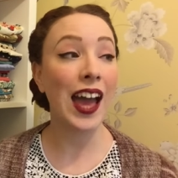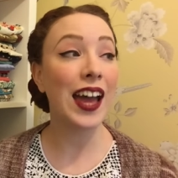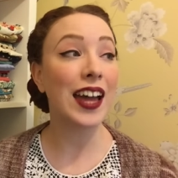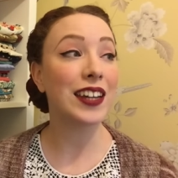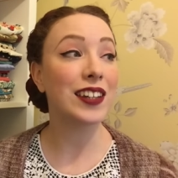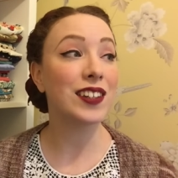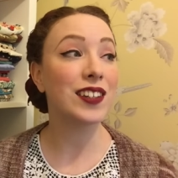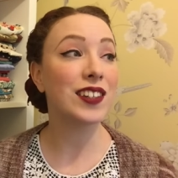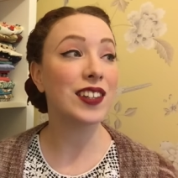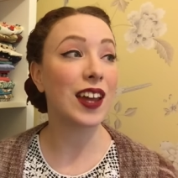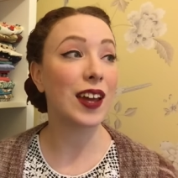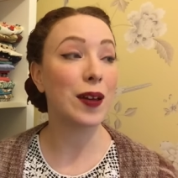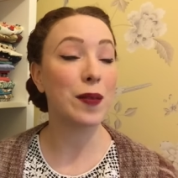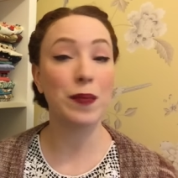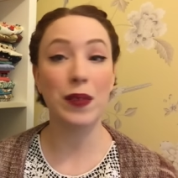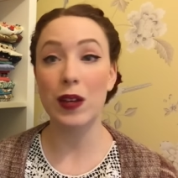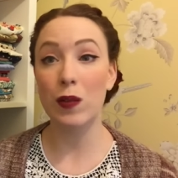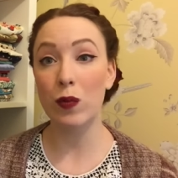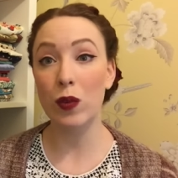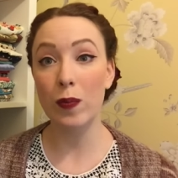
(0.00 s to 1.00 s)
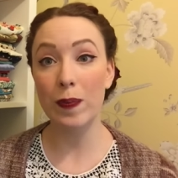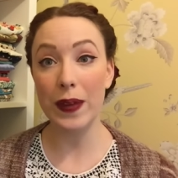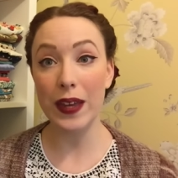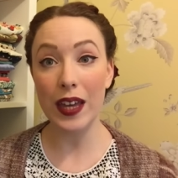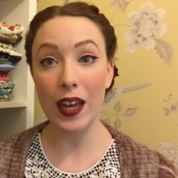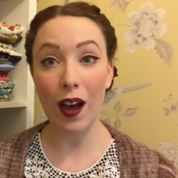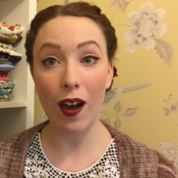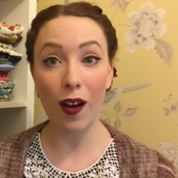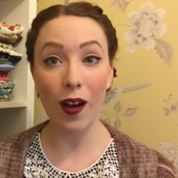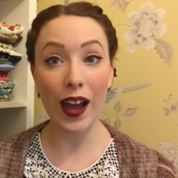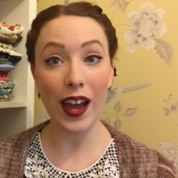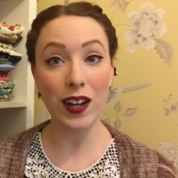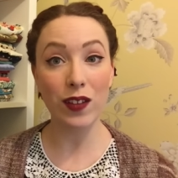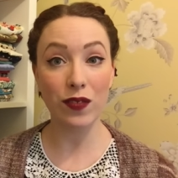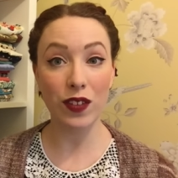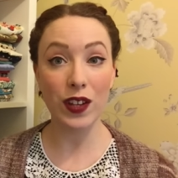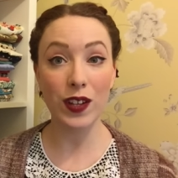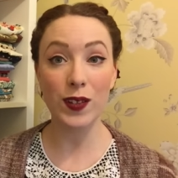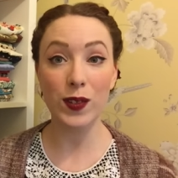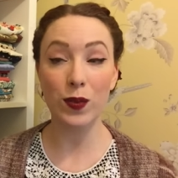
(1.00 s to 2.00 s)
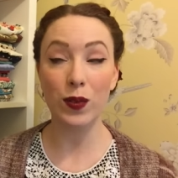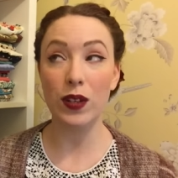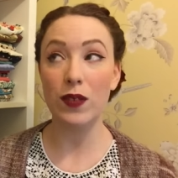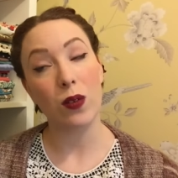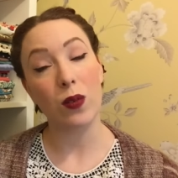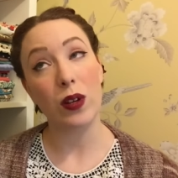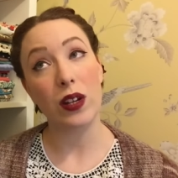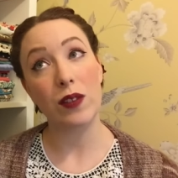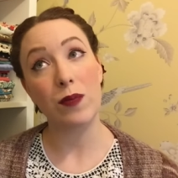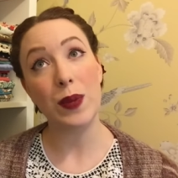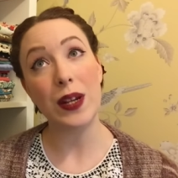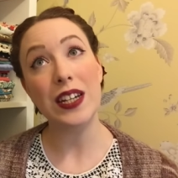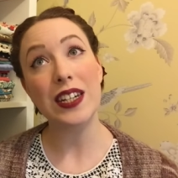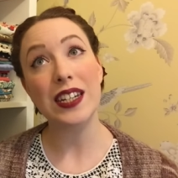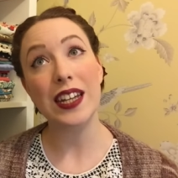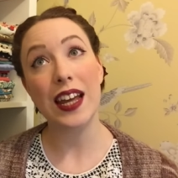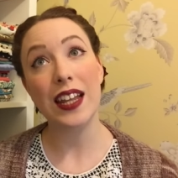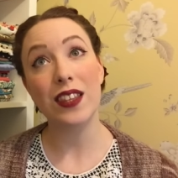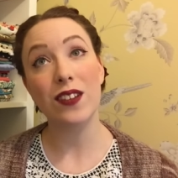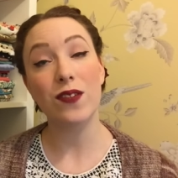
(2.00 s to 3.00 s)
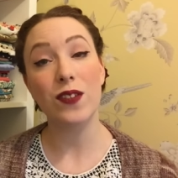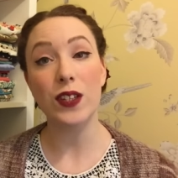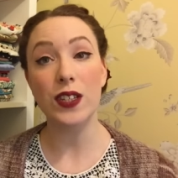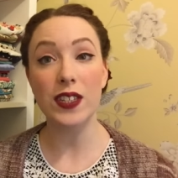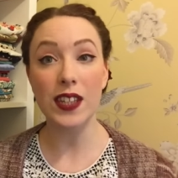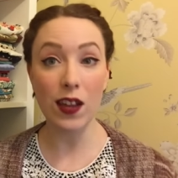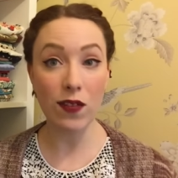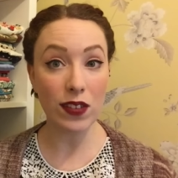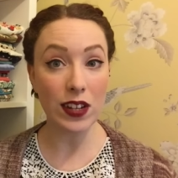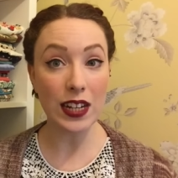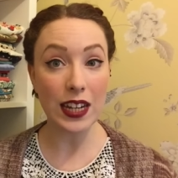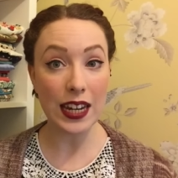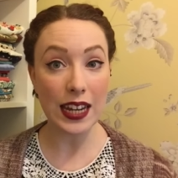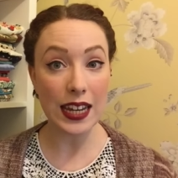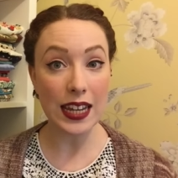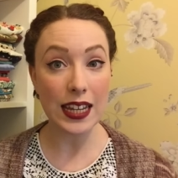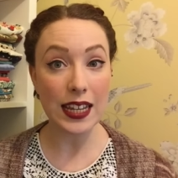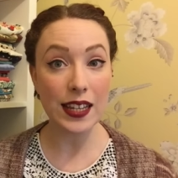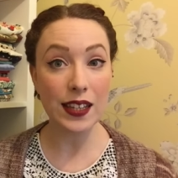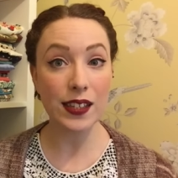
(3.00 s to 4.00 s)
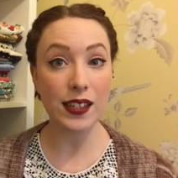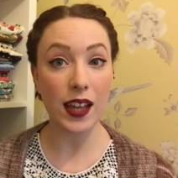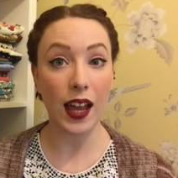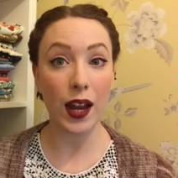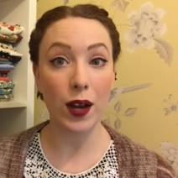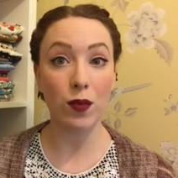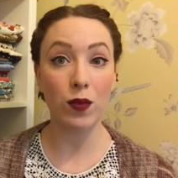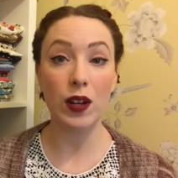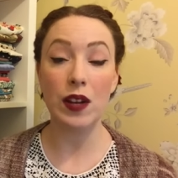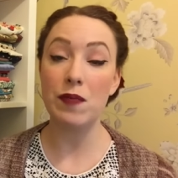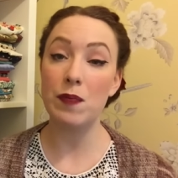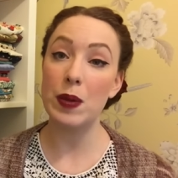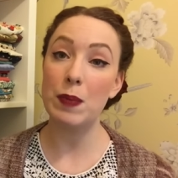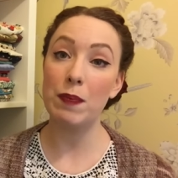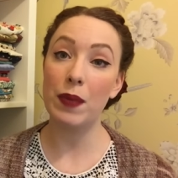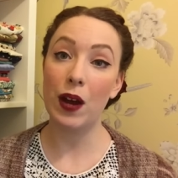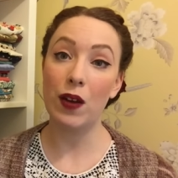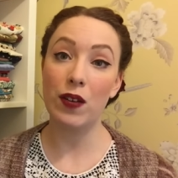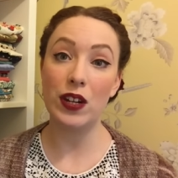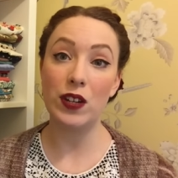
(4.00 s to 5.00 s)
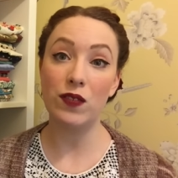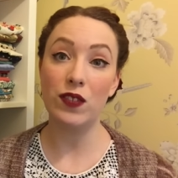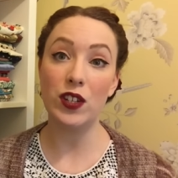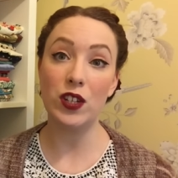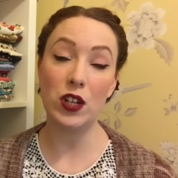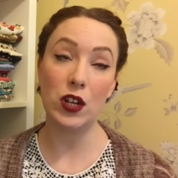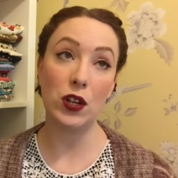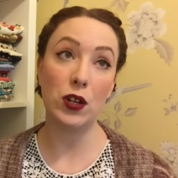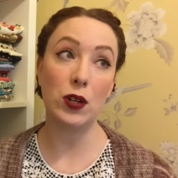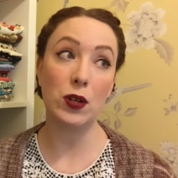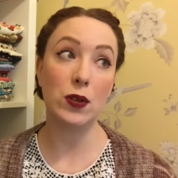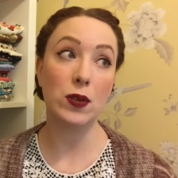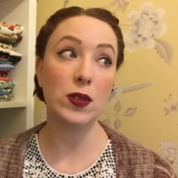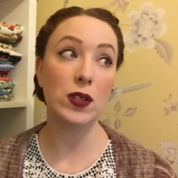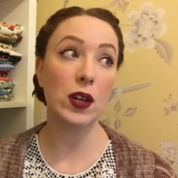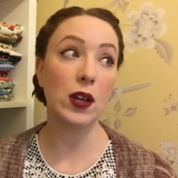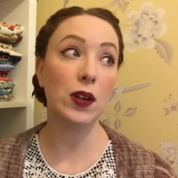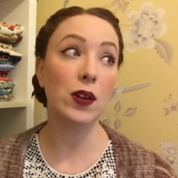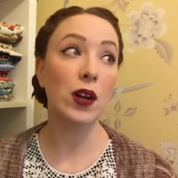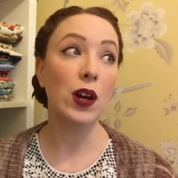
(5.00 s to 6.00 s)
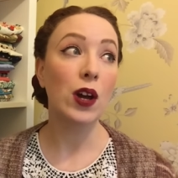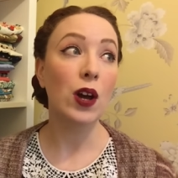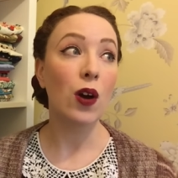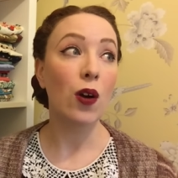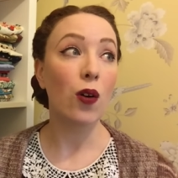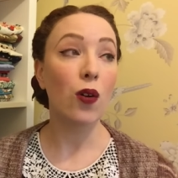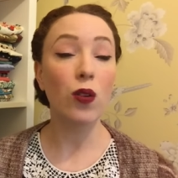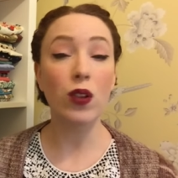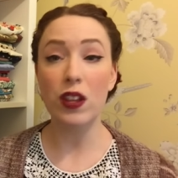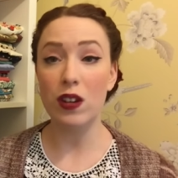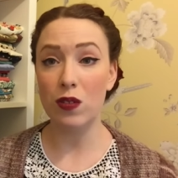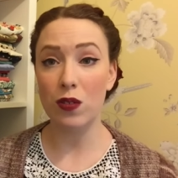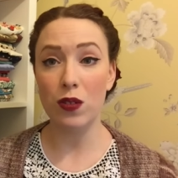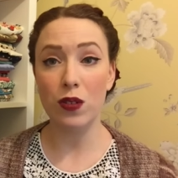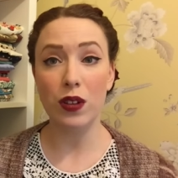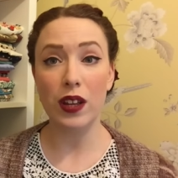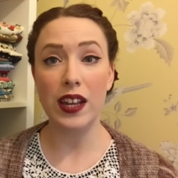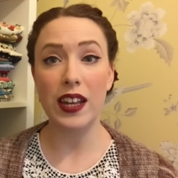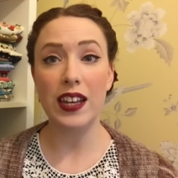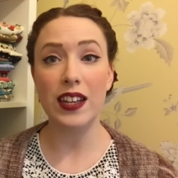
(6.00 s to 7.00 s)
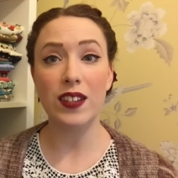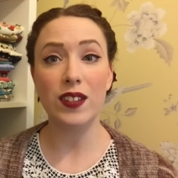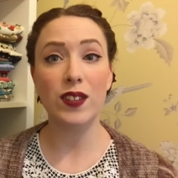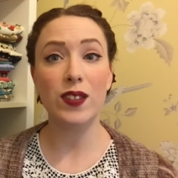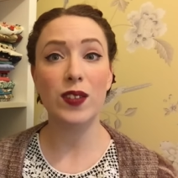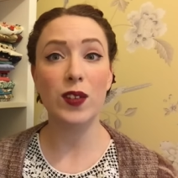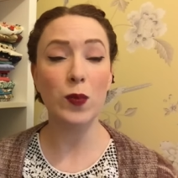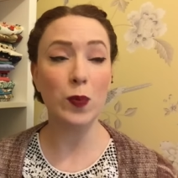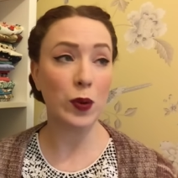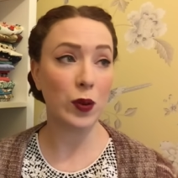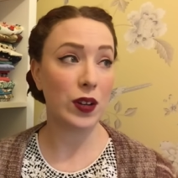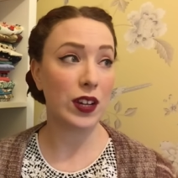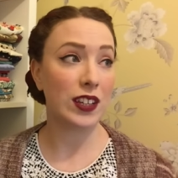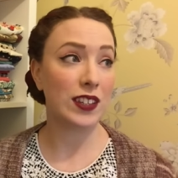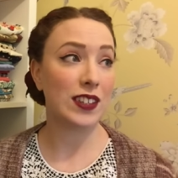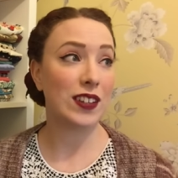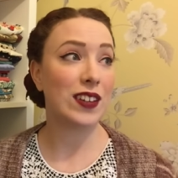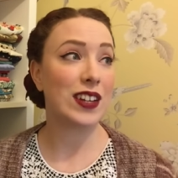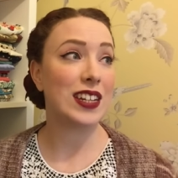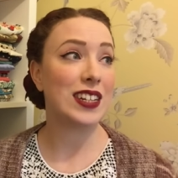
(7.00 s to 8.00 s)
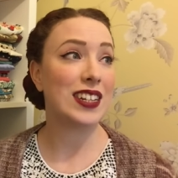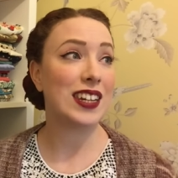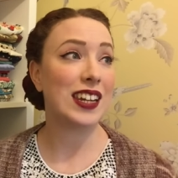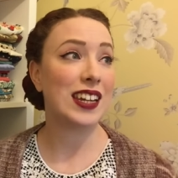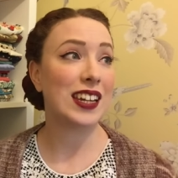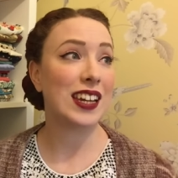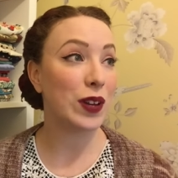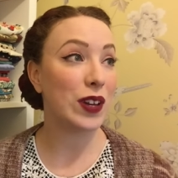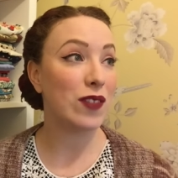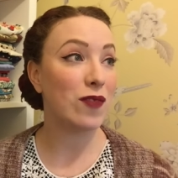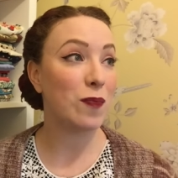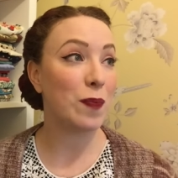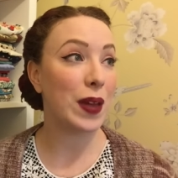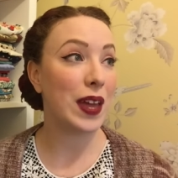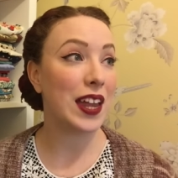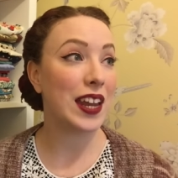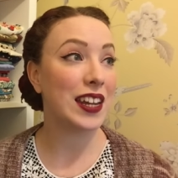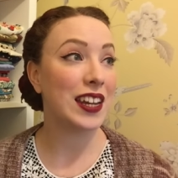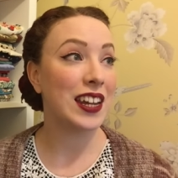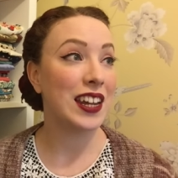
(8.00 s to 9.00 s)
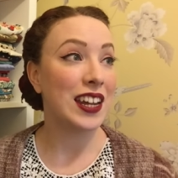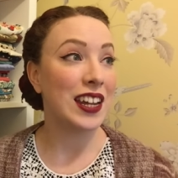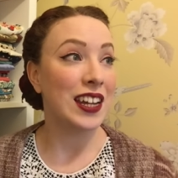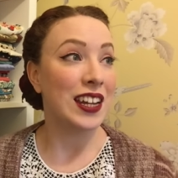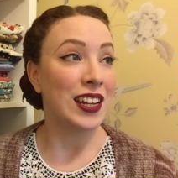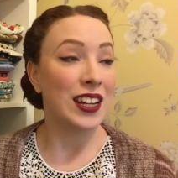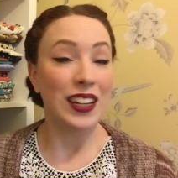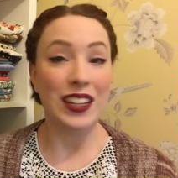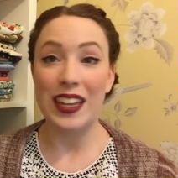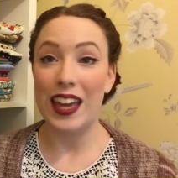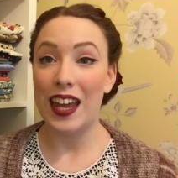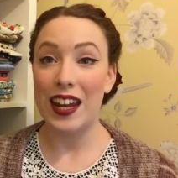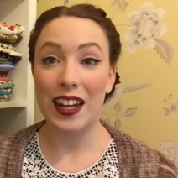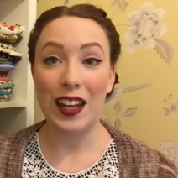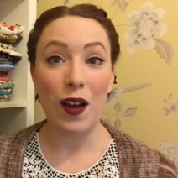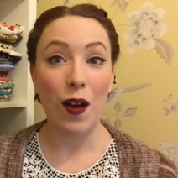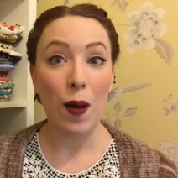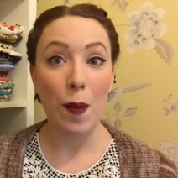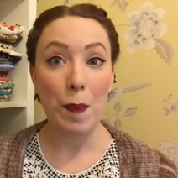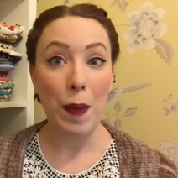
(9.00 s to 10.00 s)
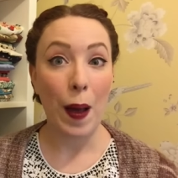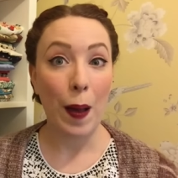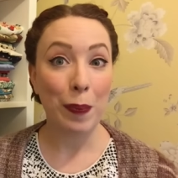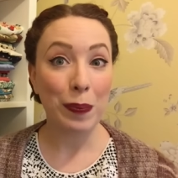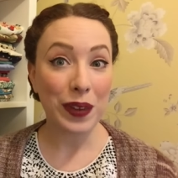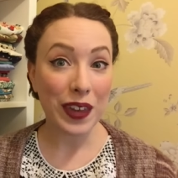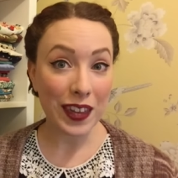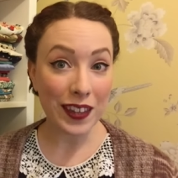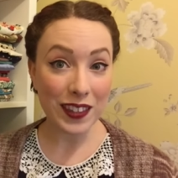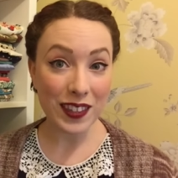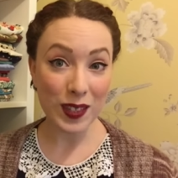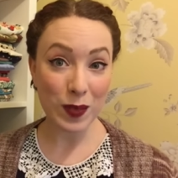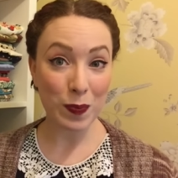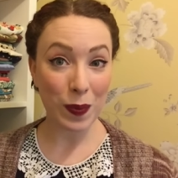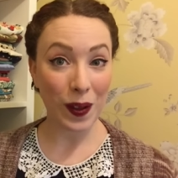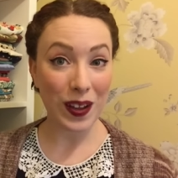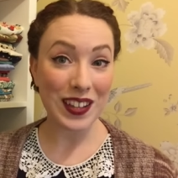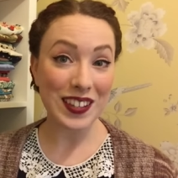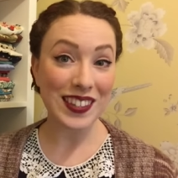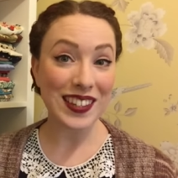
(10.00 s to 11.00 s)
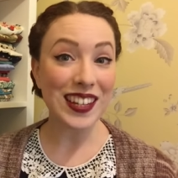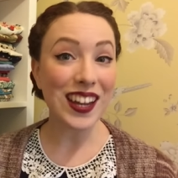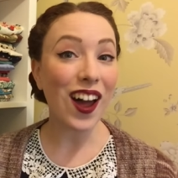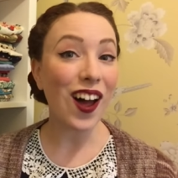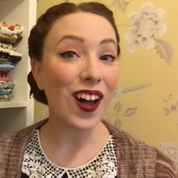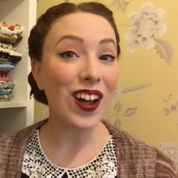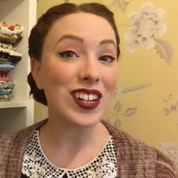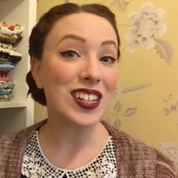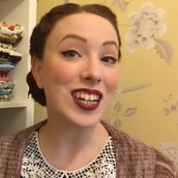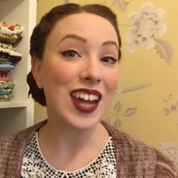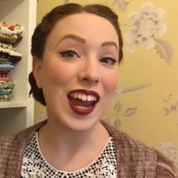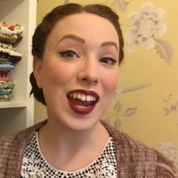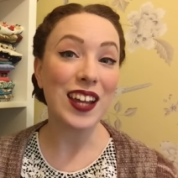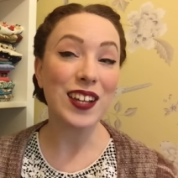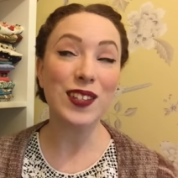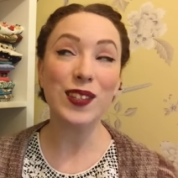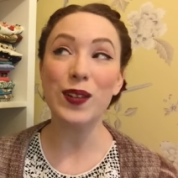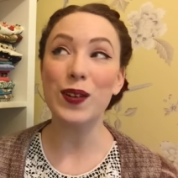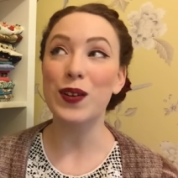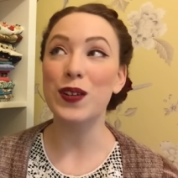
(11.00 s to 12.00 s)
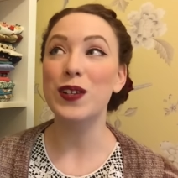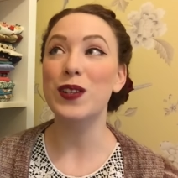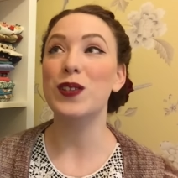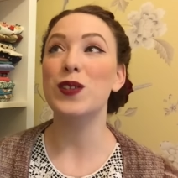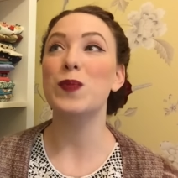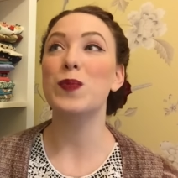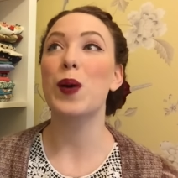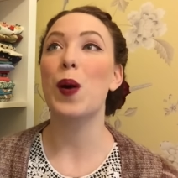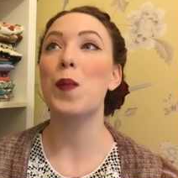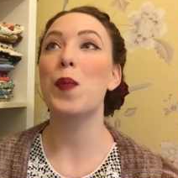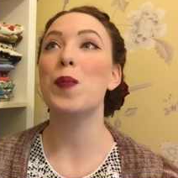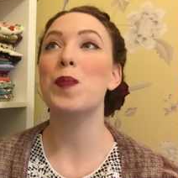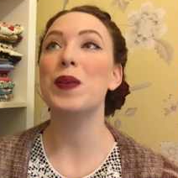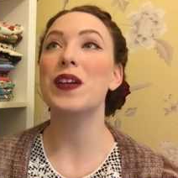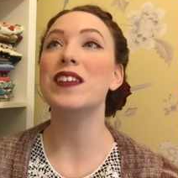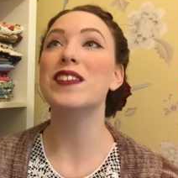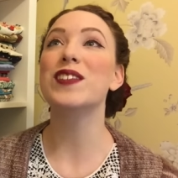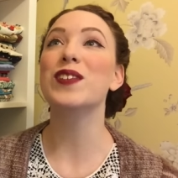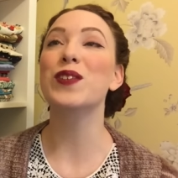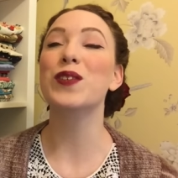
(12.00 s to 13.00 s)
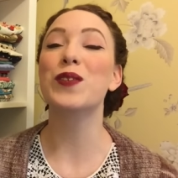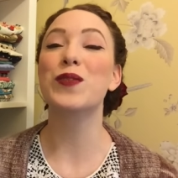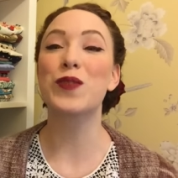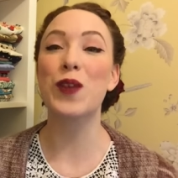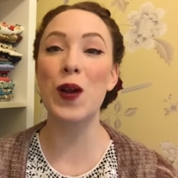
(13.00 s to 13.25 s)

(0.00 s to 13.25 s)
and um, it will be our anniversary. We'll have been together for seven years and we'll have been married for two. So all in all, it is super exciting. We've been getting our pumpkin spice lattes on as you probably saw